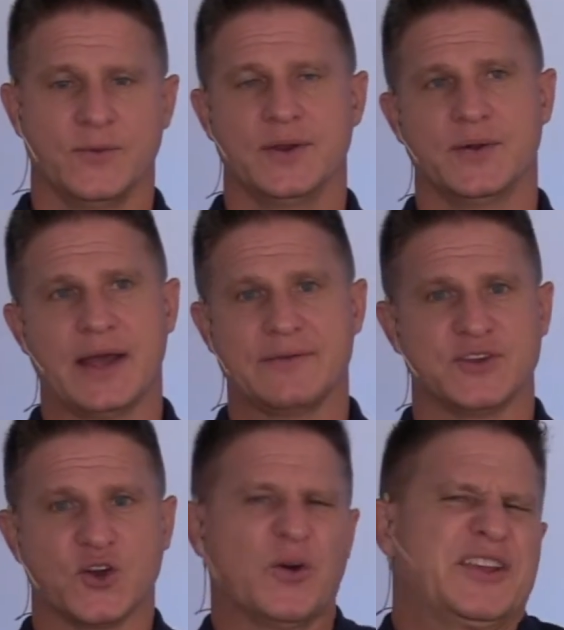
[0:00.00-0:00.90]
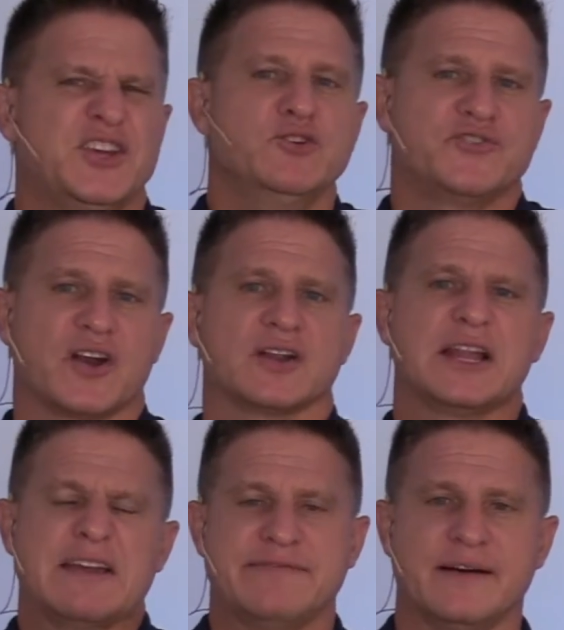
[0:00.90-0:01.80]
We don't have to quick use our
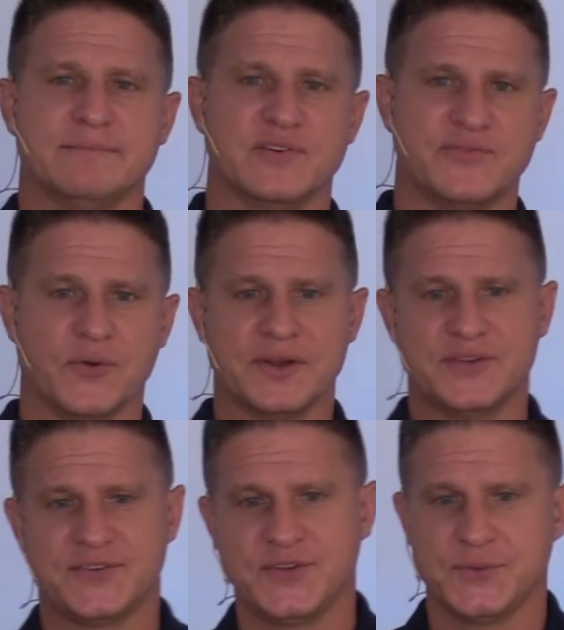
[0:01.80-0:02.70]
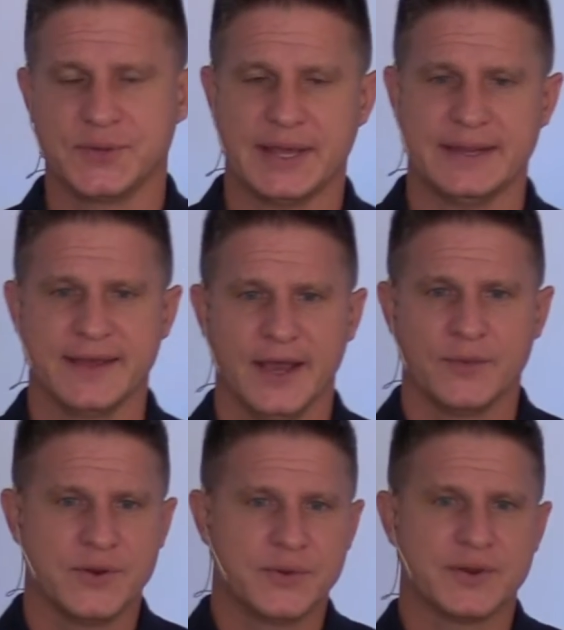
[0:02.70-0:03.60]
life up before it's too late.
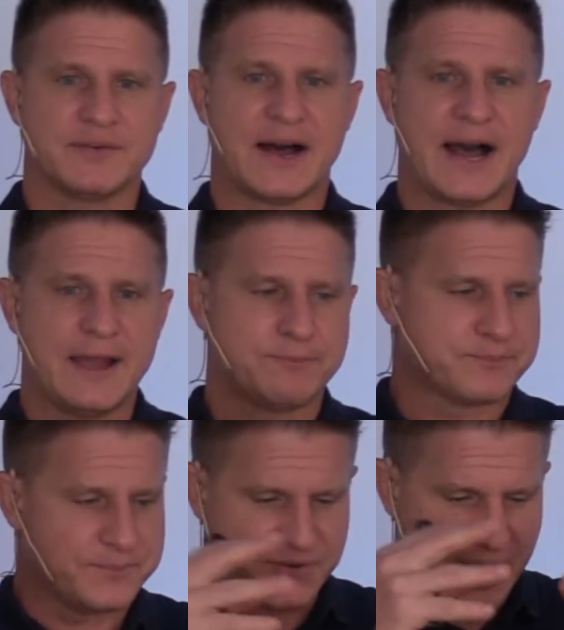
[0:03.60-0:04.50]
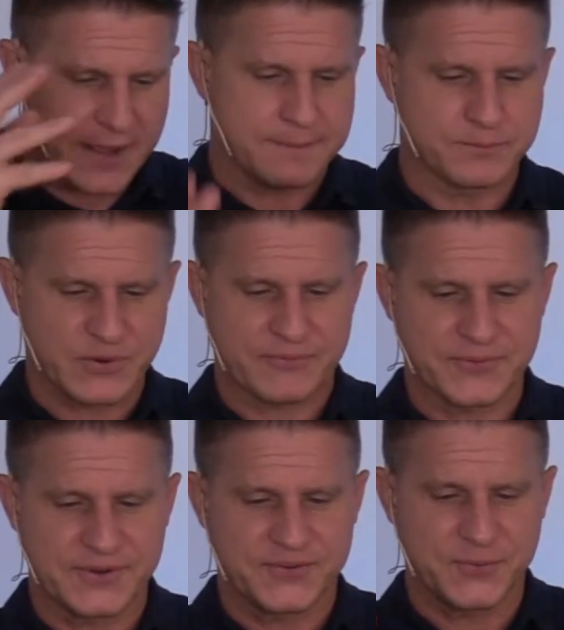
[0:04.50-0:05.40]
We don't have a high time
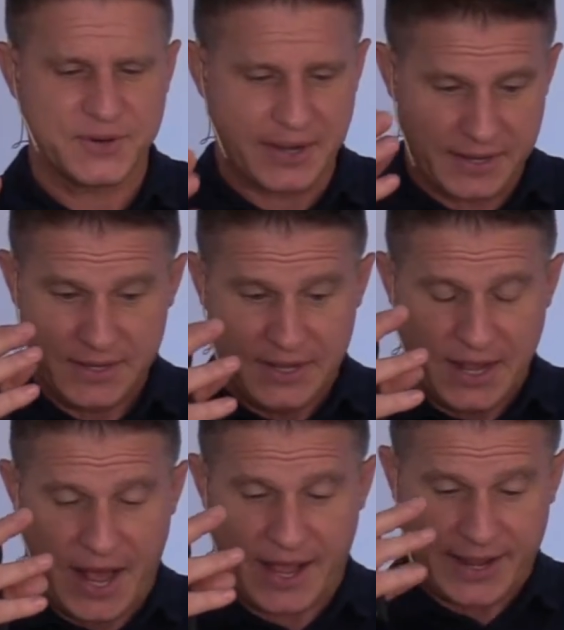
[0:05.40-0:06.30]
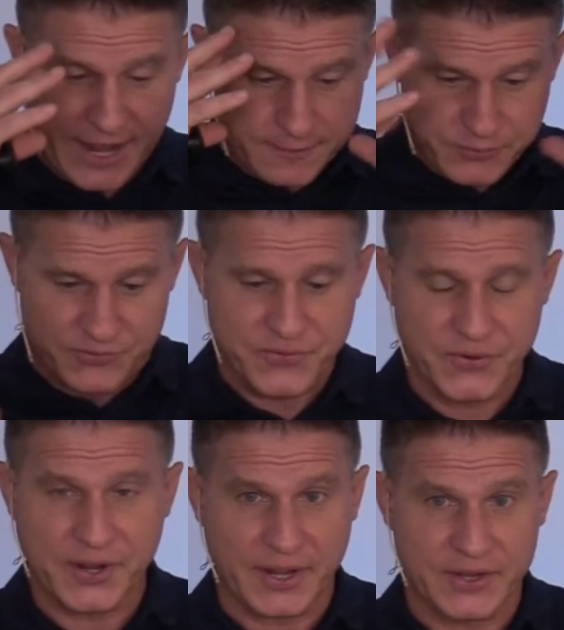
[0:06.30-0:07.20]
preference where I kind of
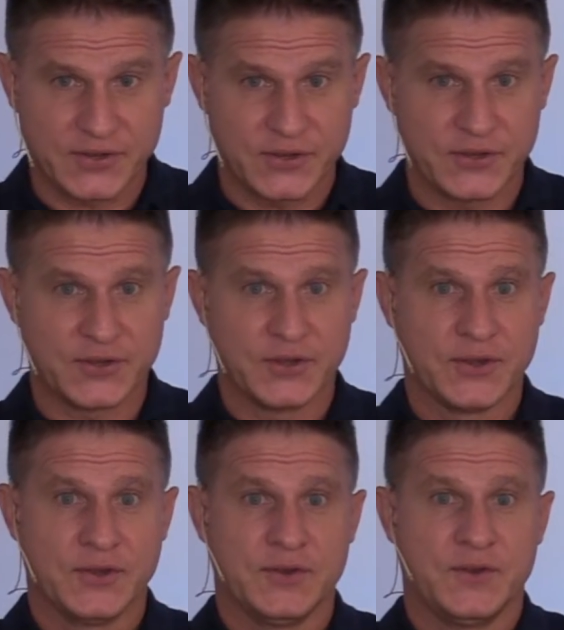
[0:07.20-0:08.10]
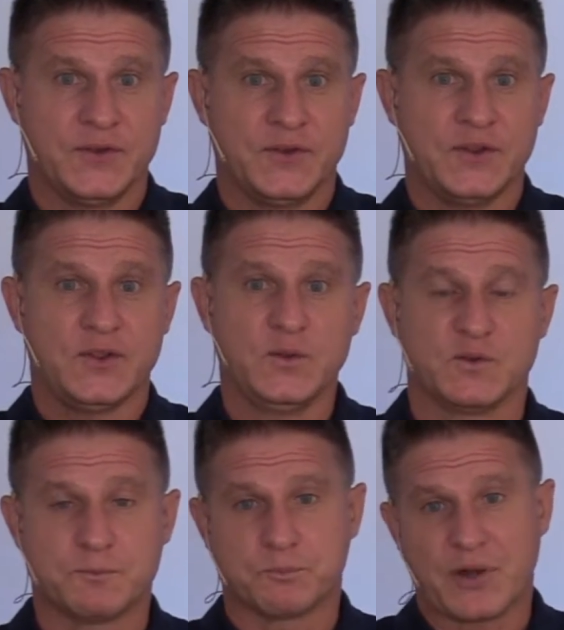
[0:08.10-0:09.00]
prefer to
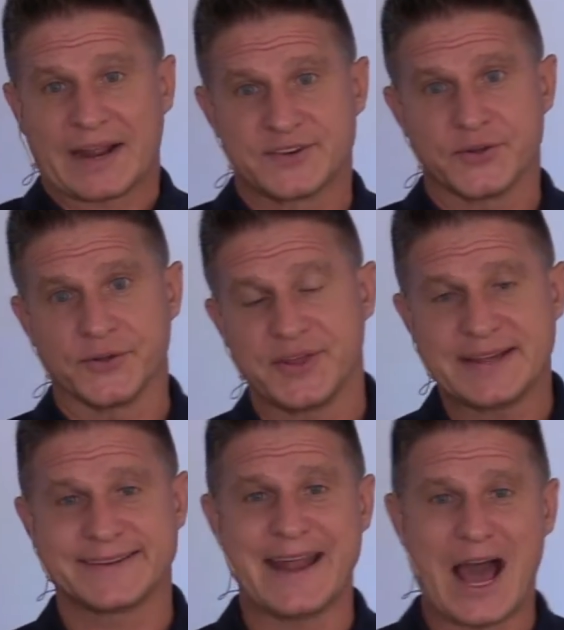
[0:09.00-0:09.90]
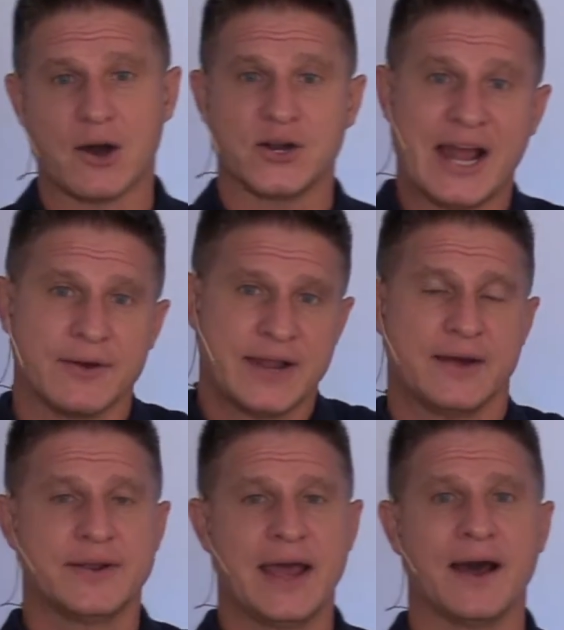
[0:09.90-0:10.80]
use practical things now.
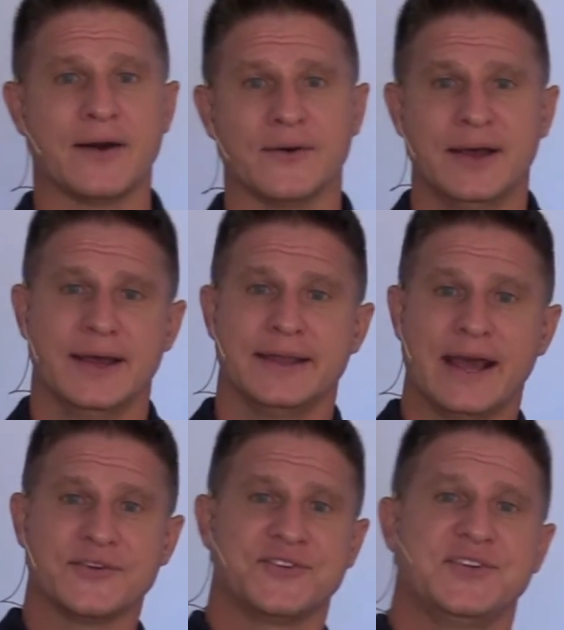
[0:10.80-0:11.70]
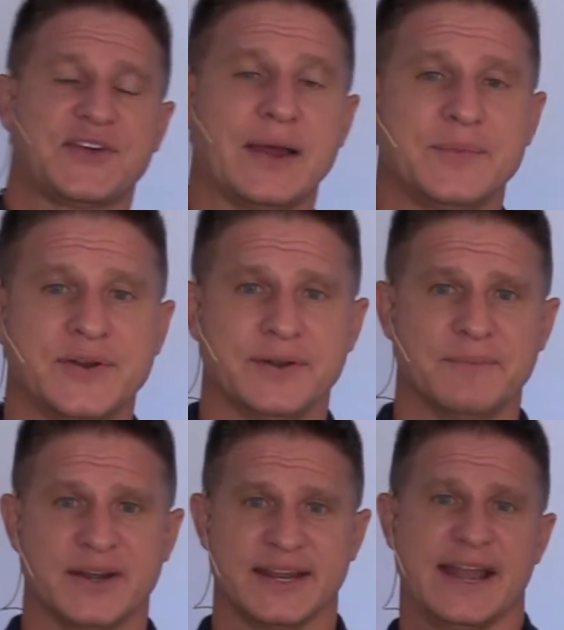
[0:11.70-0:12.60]
Now's the time to
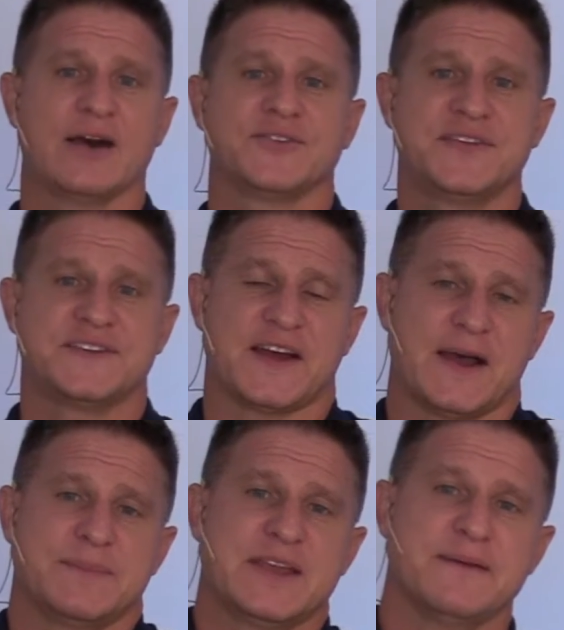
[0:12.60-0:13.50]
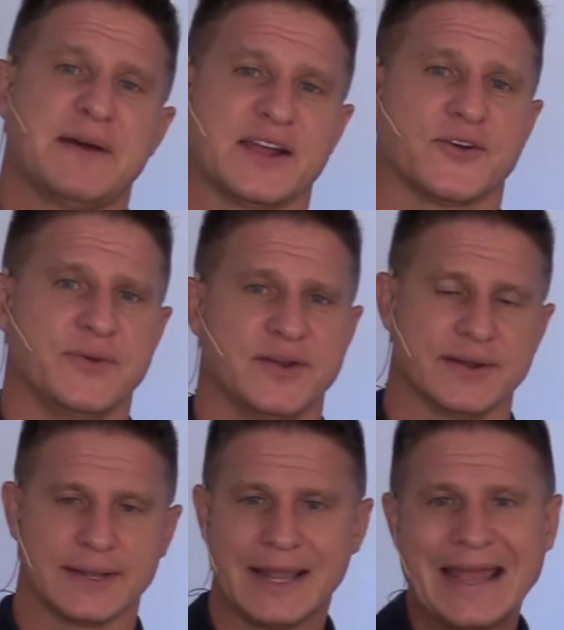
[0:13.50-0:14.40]
earn money. Now's the time to get my career,
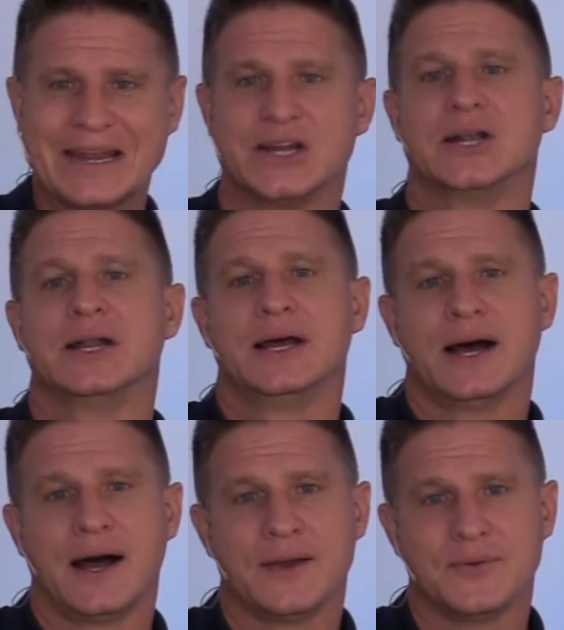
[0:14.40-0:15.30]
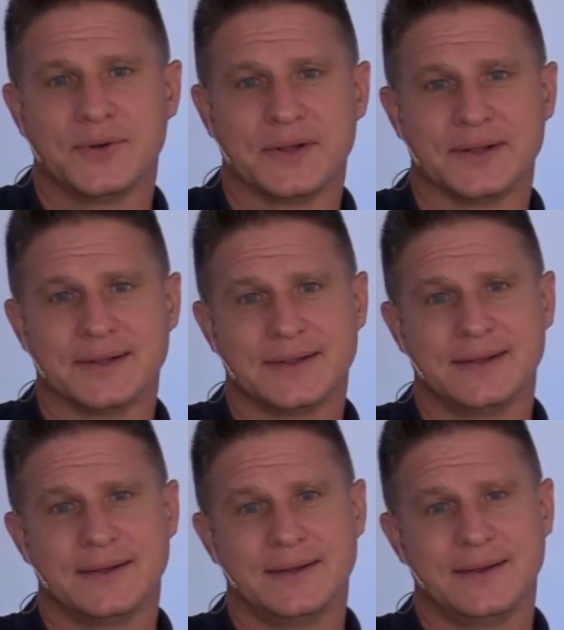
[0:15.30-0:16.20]
and later I will
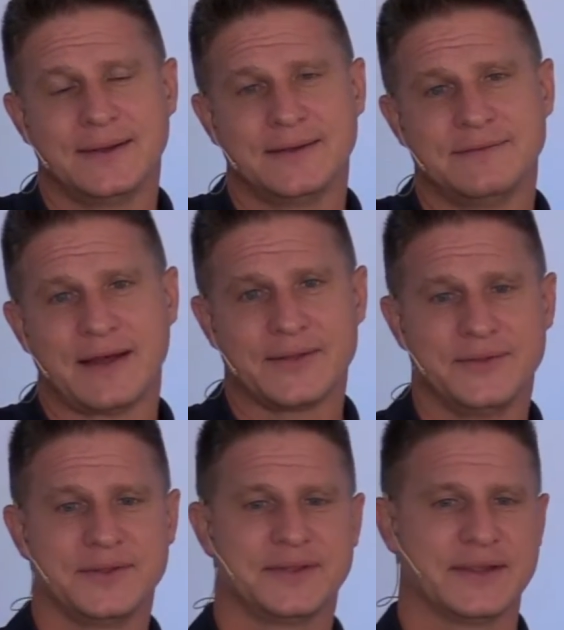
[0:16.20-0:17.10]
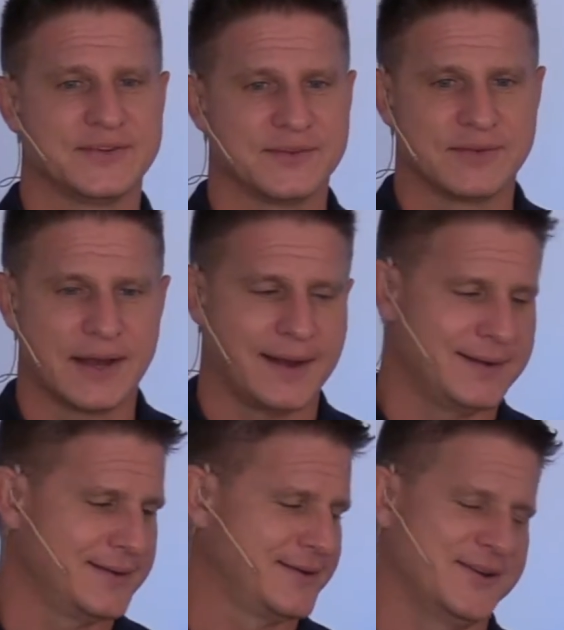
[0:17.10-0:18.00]
value the things of
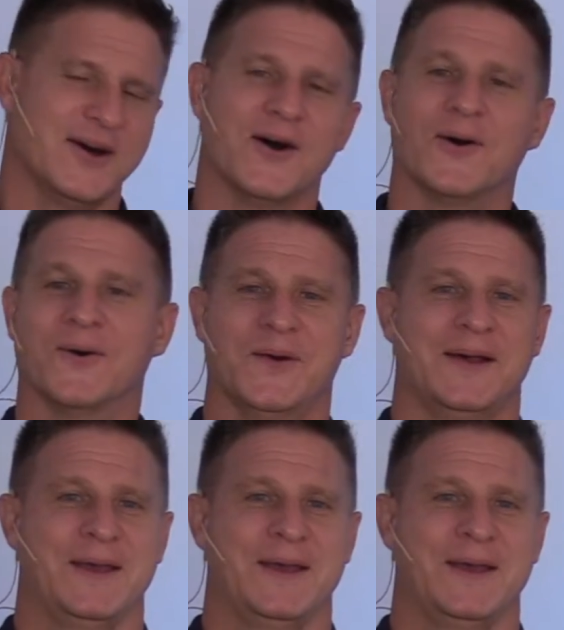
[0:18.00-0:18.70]
God. No.